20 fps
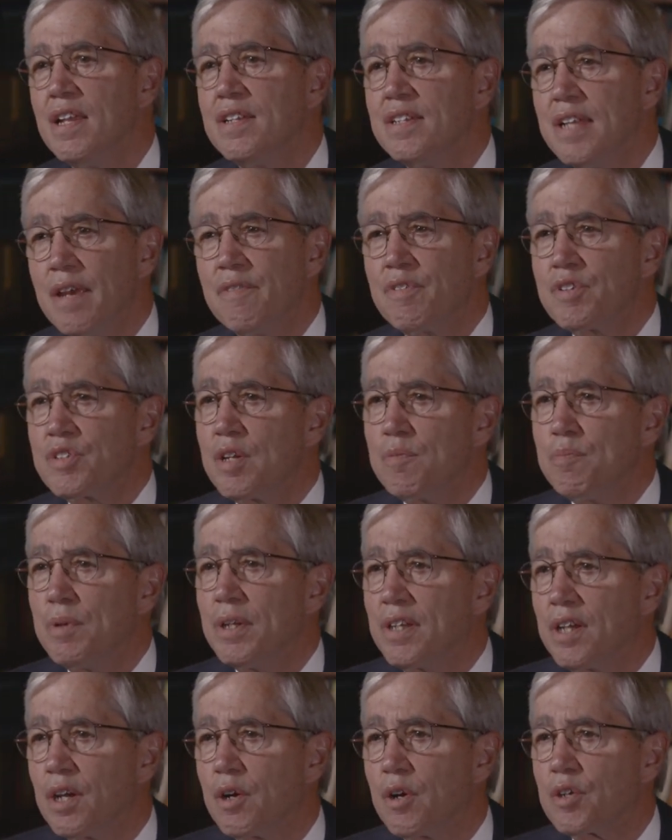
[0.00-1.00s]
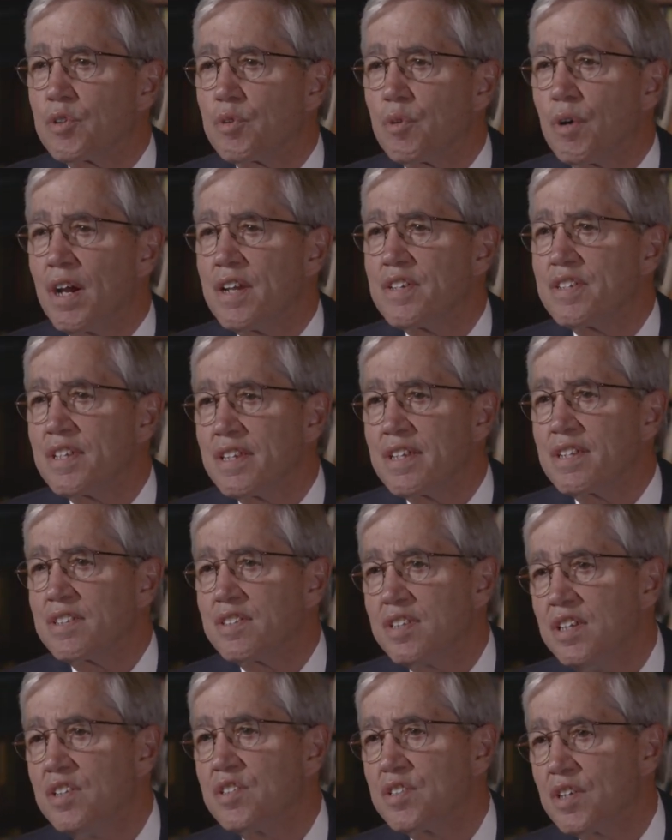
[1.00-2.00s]
Davis had been characterizing the
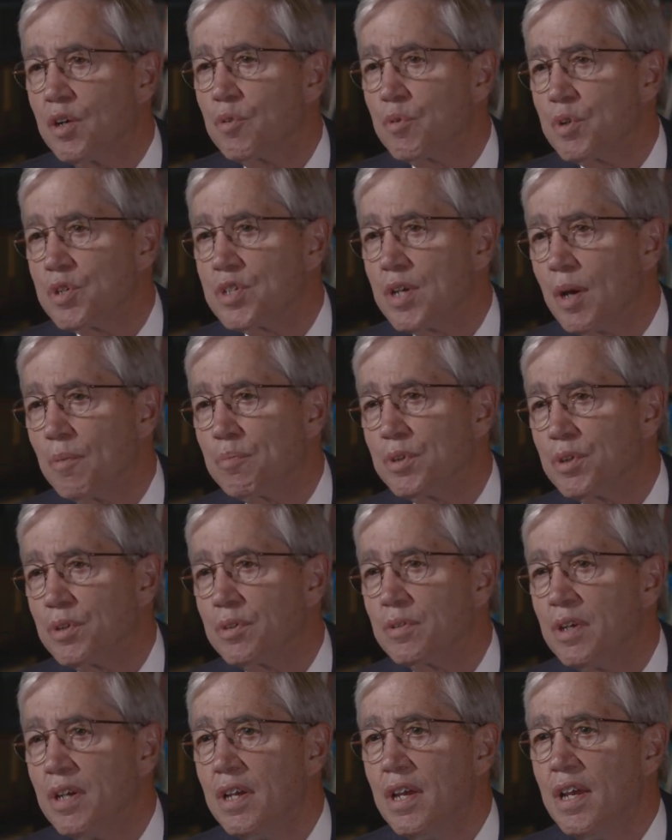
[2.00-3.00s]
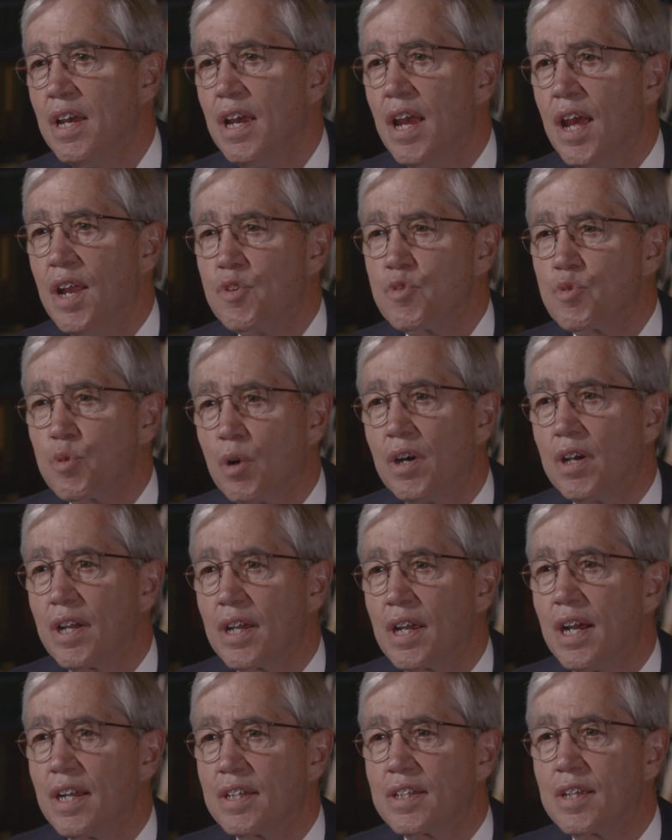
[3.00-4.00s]
T cell receptor and
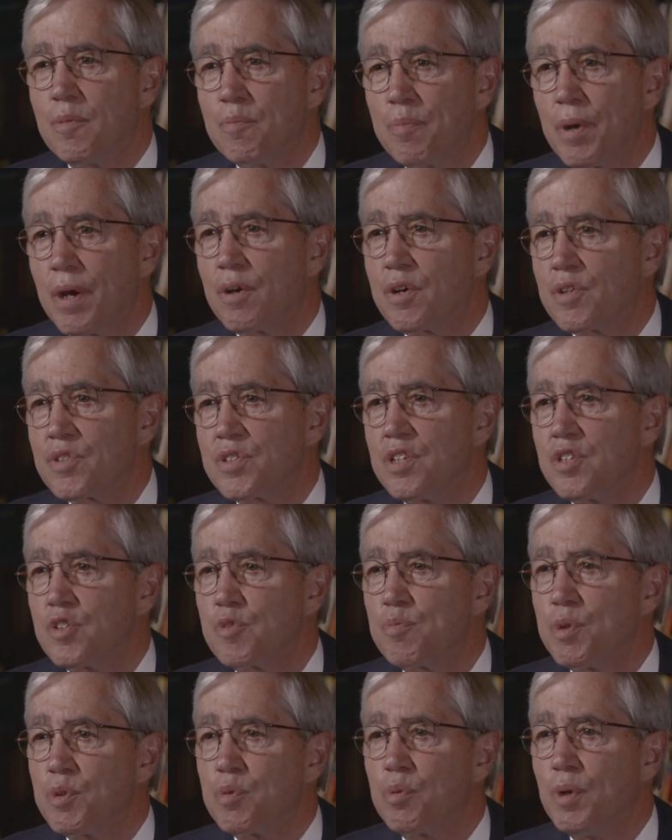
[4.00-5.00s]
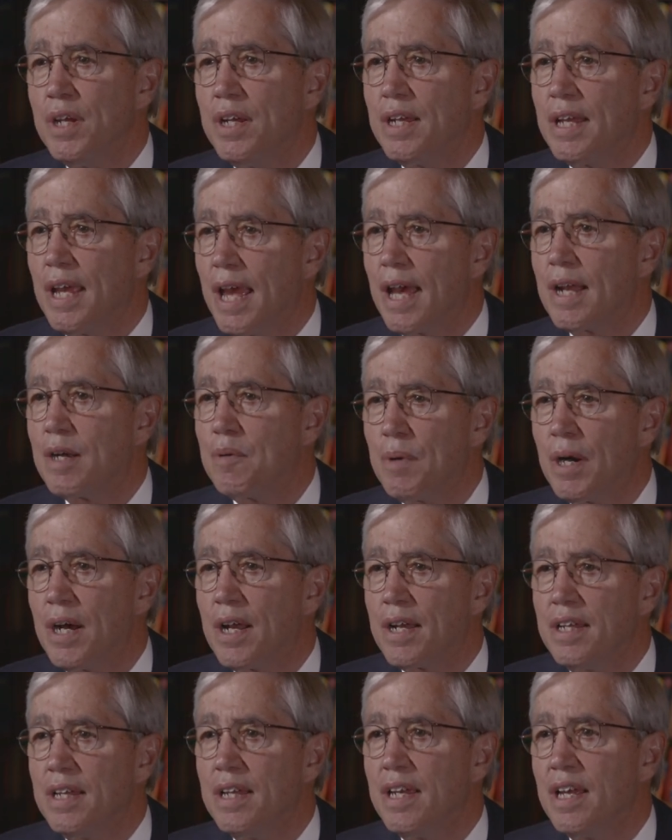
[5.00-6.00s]
drawing on comparisons between
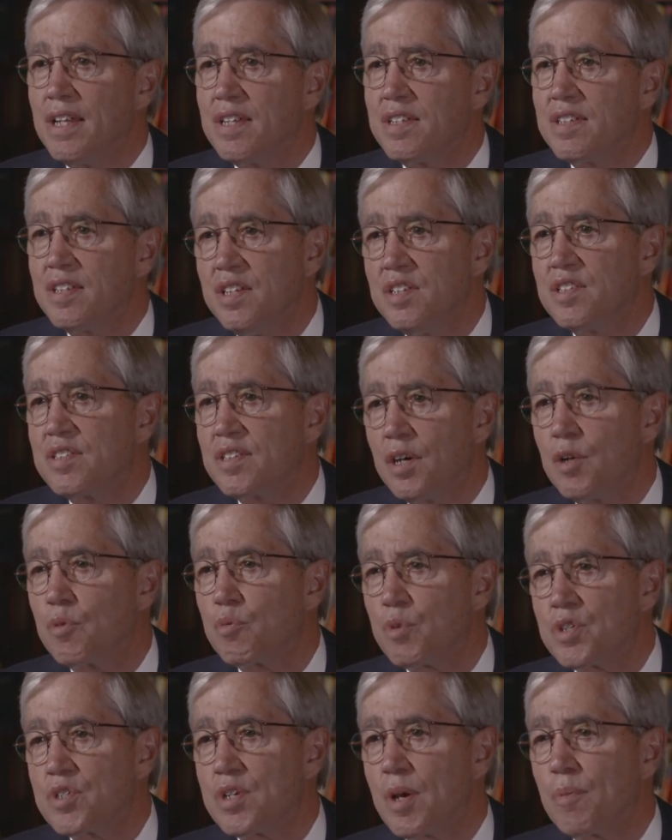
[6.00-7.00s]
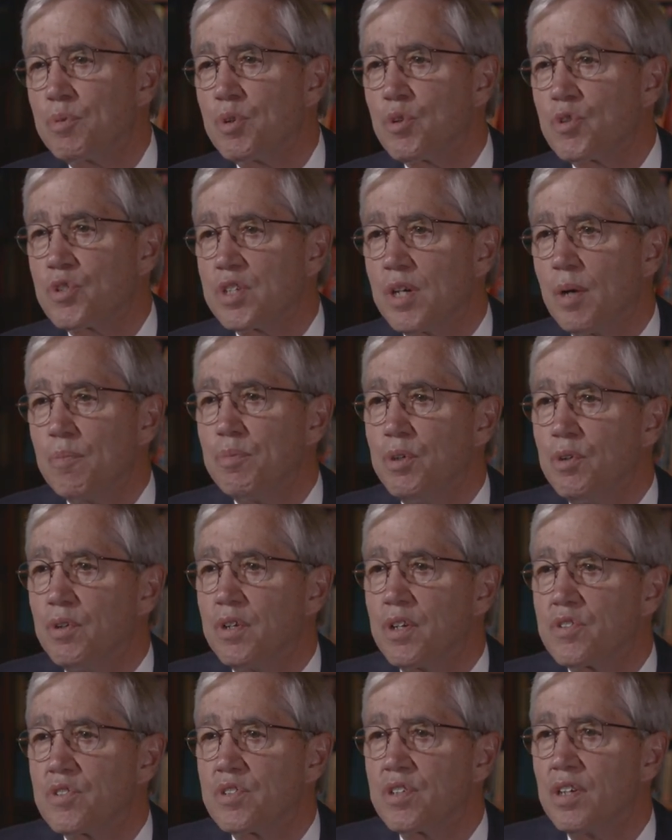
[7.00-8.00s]
antibody and T cell receptor
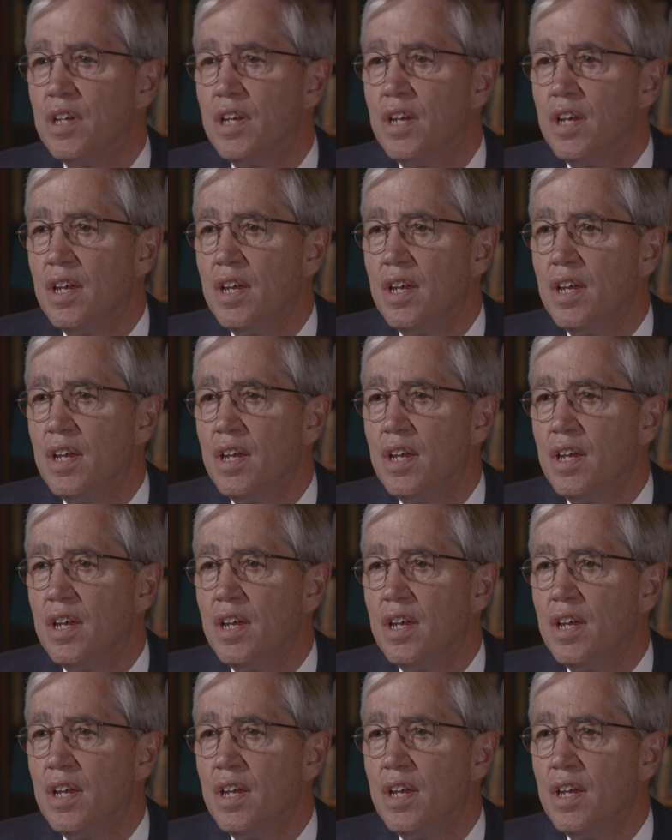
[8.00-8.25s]
subunits.